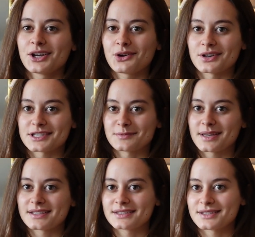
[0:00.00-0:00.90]

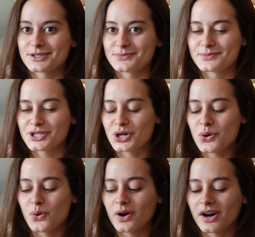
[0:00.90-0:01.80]
Christmas
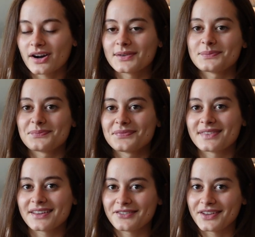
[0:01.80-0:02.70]
decor
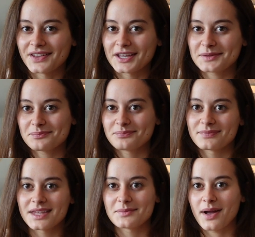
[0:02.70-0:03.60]
feeling
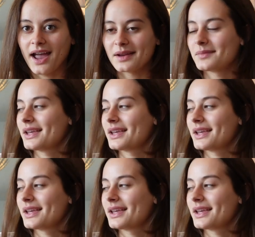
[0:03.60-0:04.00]
behind